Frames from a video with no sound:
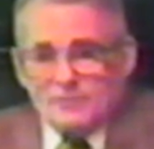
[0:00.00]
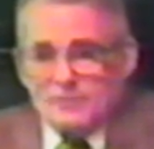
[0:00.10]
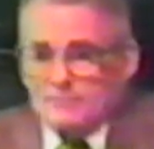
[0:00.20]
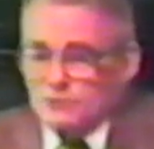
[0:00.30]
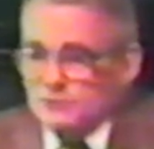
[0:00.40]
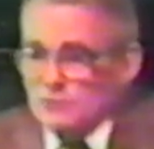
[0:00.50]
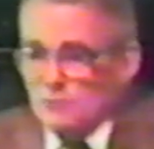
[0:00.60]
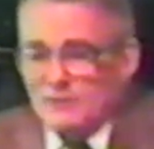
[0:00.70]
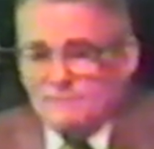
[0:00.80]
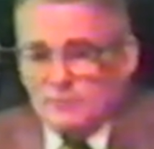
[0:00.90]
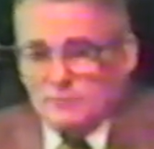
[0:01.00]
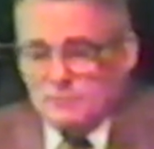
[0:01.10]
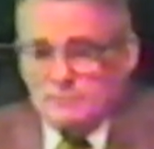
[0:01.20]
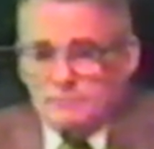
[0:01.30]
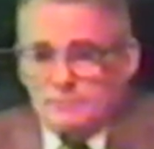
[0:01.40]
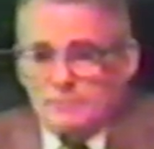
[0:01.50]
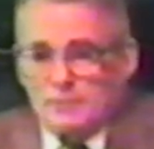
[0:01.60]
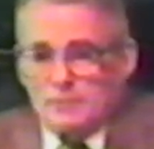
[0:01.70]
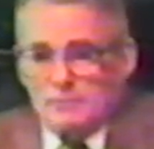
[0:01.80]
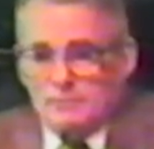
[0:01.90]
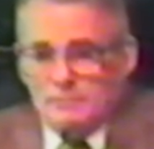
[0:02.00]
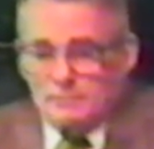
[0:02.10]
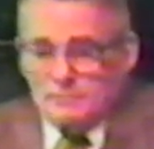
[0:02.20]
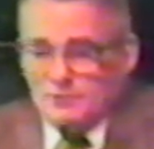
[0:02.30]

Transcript: there in the bushes waiting for some uh,